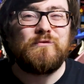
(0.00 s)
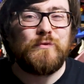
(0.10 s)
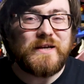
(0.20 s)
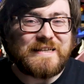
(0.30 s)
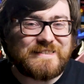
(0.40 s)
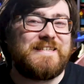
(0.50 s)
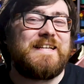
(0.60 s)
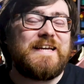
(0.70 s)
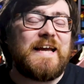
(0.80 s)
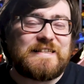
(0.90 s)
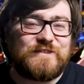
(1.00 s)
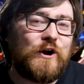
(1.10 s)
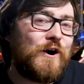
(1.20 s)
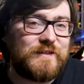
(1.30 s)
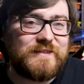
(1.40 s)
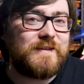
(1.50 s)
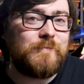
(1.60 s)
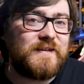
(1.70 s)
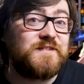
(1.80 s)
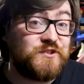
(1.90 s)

realistically it's Tartan that makes